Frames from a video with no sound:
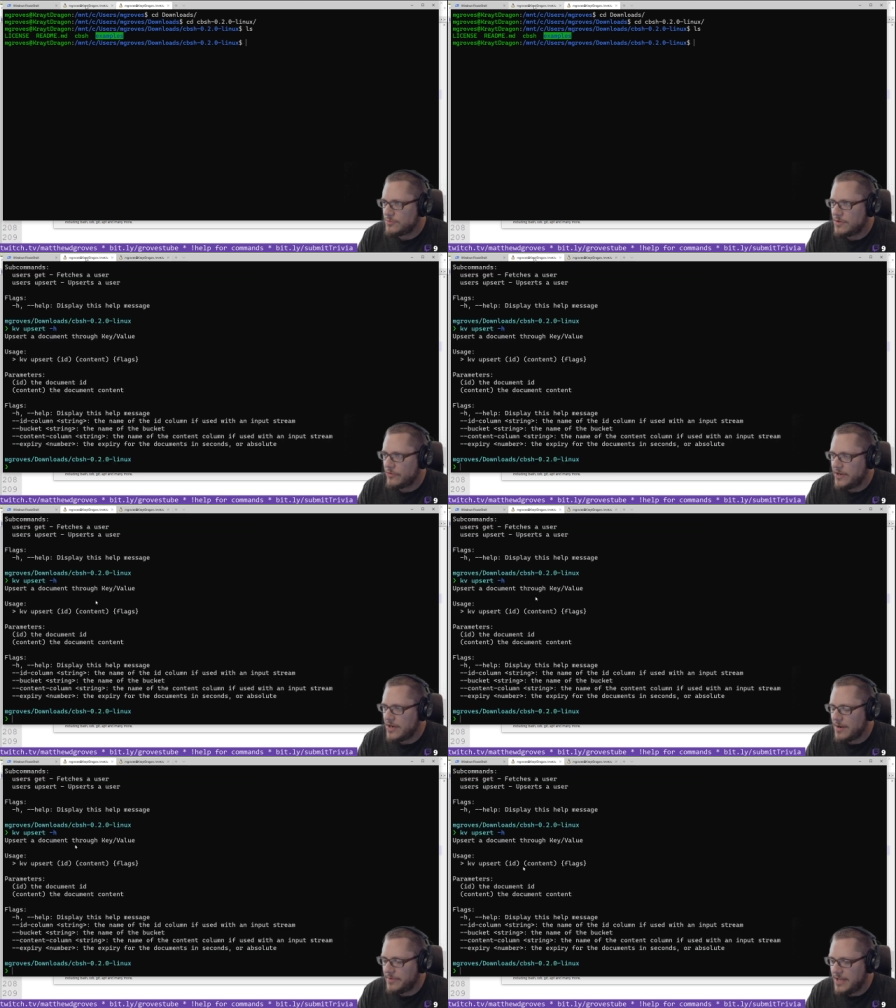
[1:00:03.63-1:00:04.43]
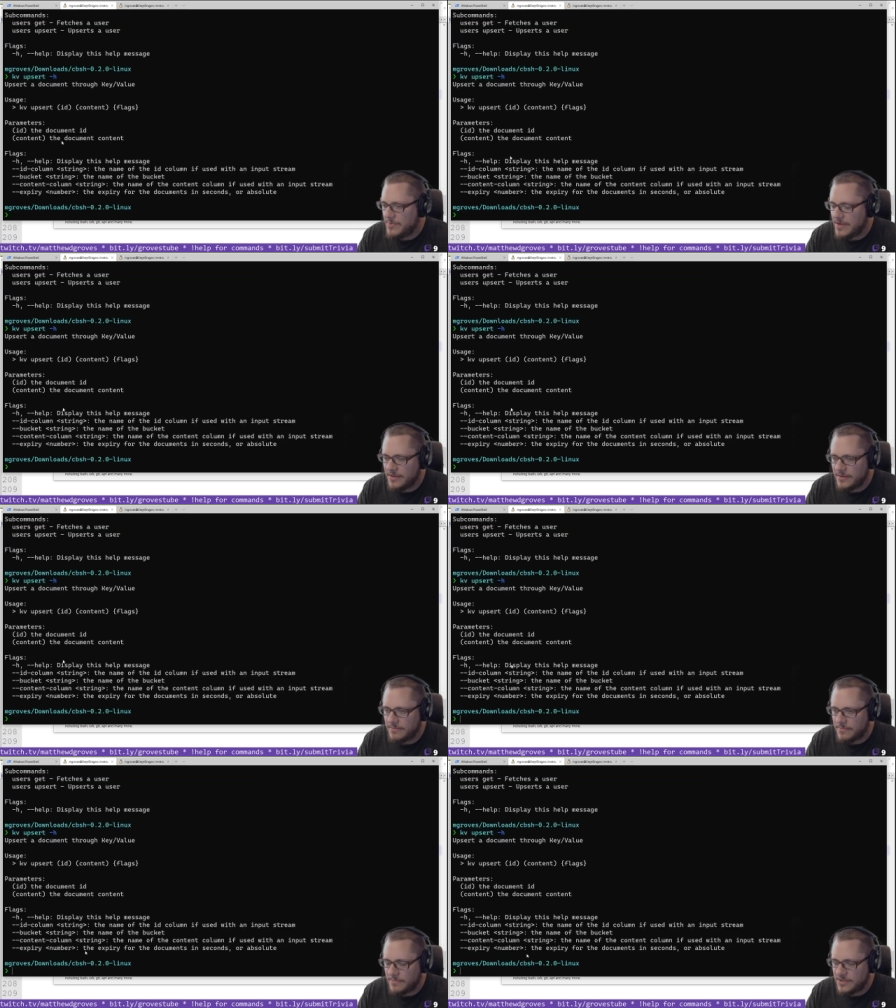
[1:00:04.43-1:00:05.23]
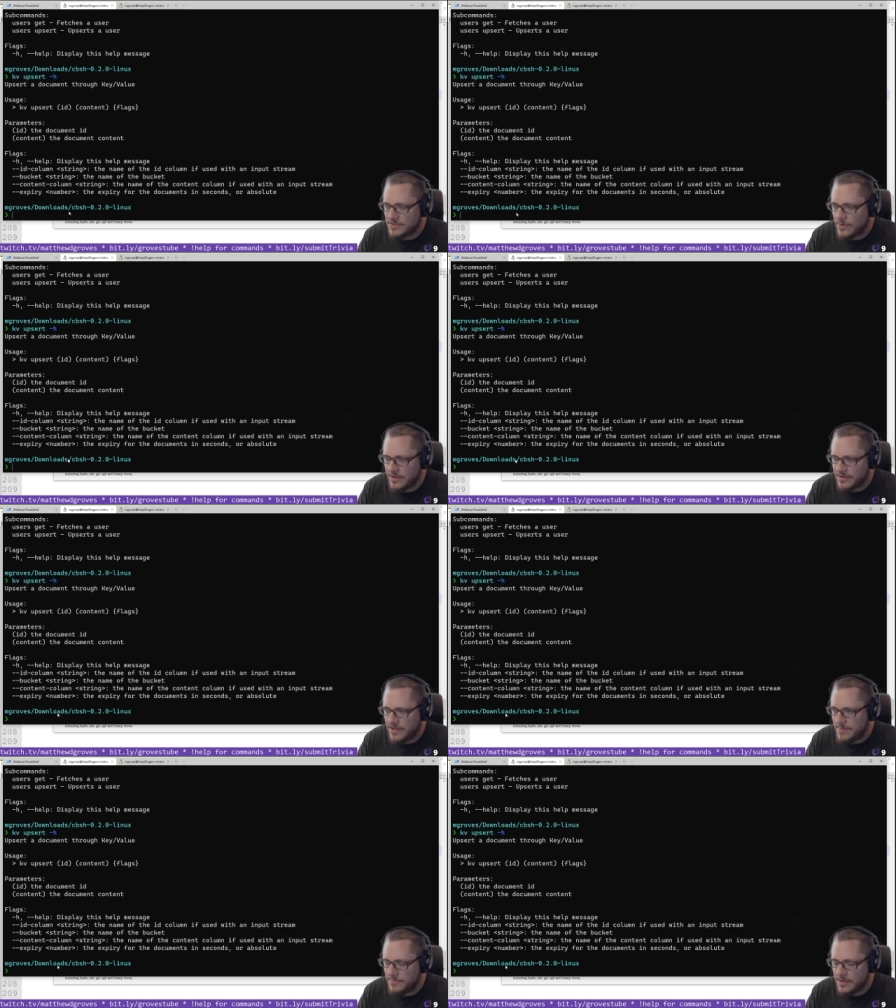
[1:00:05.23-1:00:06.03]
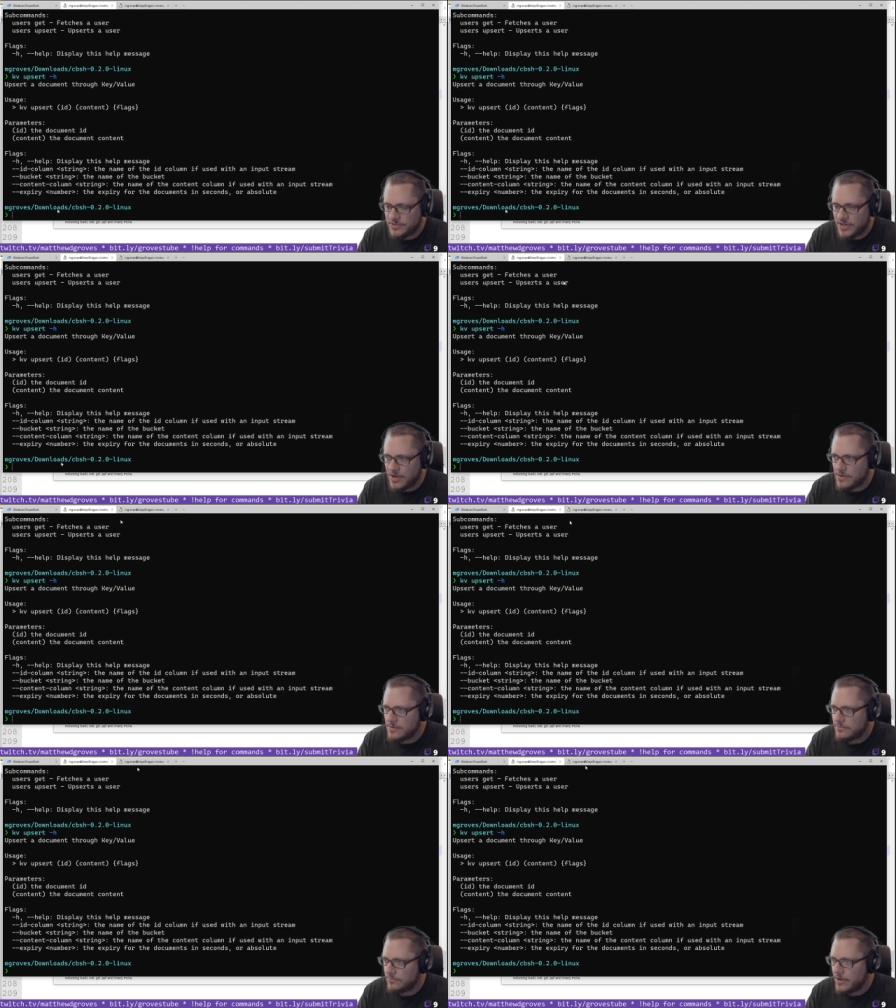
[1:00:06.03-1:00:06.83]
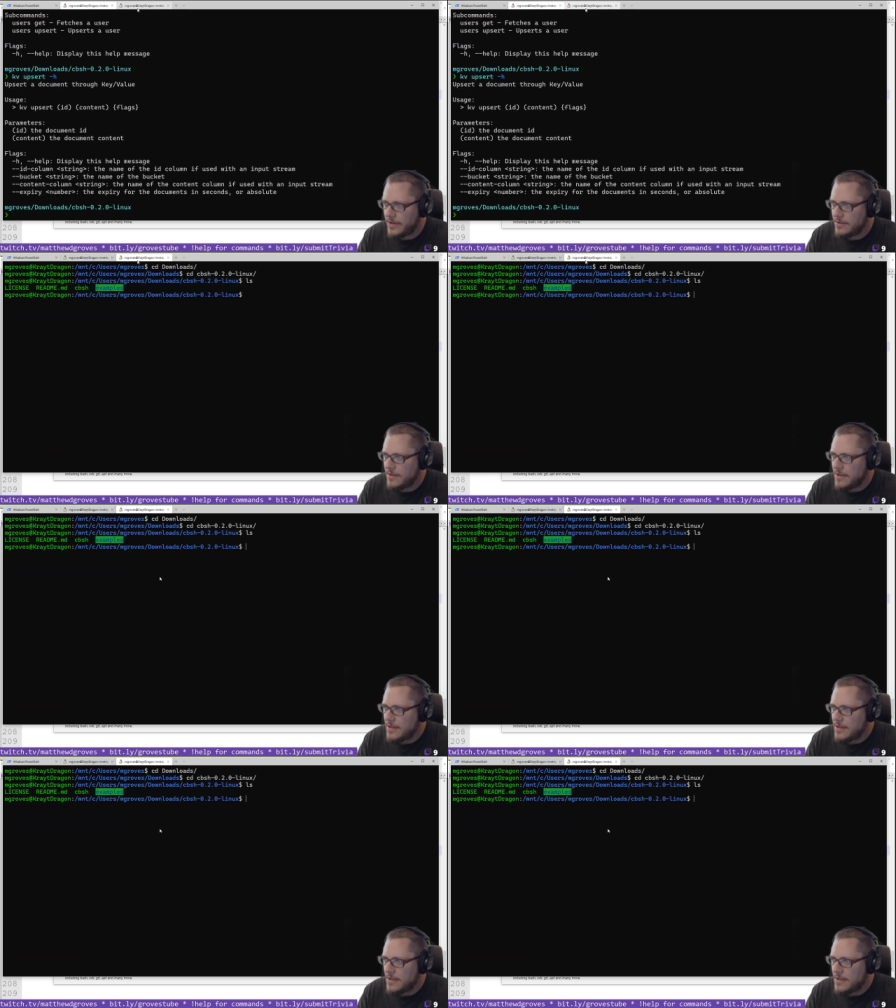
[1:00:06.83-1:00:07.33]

over here I'm keeping because I want to keep the shell running,